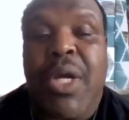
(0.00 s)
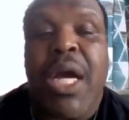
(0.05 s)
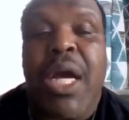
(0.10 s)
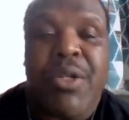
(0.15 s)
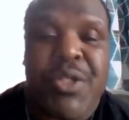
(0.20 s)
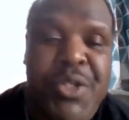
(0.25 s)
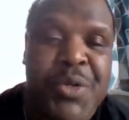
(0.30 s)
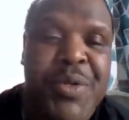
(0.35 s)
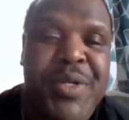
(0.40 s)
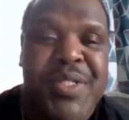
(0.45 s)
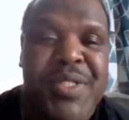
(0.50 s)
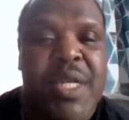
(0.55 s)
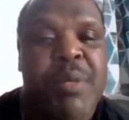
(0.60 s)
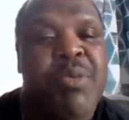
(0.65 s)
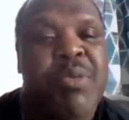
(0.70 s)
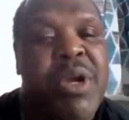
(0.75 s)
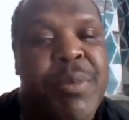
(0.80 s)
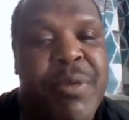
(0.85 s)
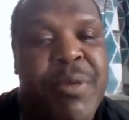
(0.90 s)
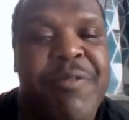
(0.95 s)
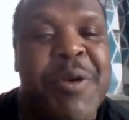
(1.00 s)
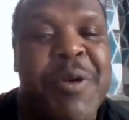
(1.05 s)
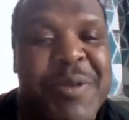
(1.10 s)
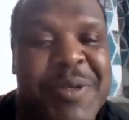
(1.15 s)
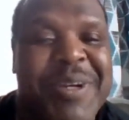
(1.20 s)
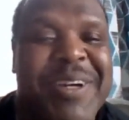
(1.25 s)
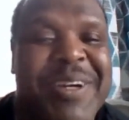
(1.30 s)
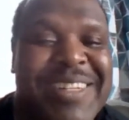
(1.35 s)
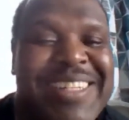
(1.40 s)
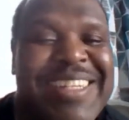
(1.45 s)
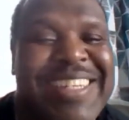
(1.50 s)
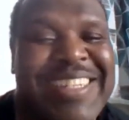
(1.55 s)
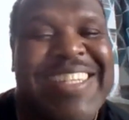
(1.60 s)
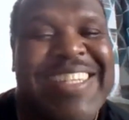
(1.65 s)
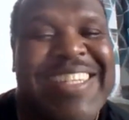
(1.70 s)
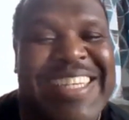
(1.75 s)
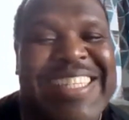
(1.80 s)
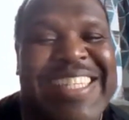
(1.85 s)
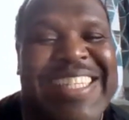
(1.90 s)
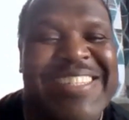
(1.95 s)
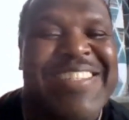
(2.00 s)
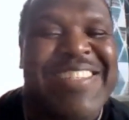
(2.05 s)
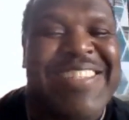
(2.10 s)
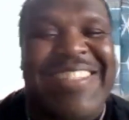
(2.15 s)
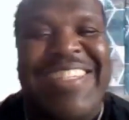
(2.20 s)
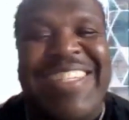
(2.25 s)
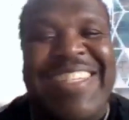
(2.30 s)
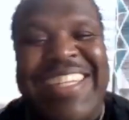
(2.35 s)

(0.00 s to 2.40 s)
I was going to say probably phone call. Okay, that's what.